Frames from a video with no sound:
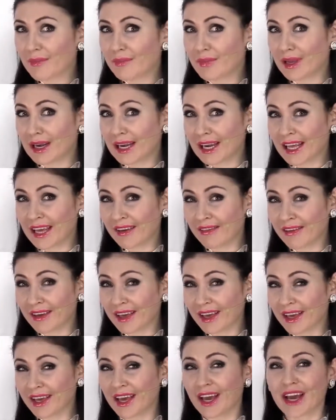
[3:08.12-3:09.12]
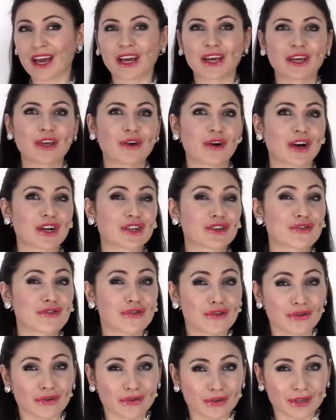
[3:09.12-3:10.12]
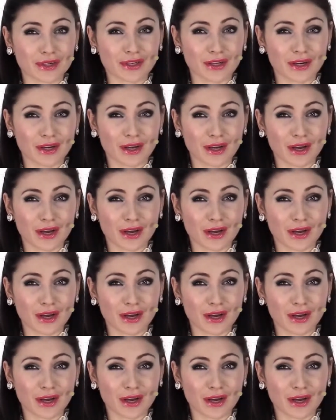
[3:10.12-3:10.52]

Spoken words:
believing you are shrewd